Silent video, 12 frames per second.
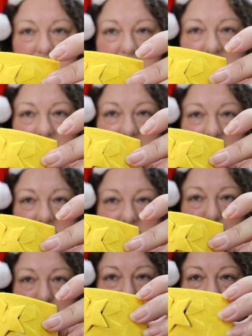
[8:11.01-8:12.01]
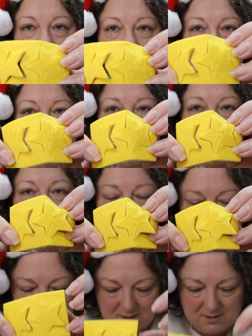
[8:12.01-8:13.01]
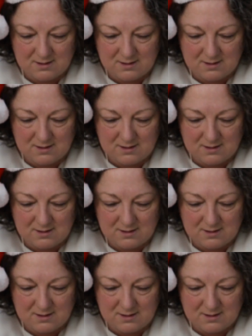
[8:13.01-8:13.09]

So I can just push those out.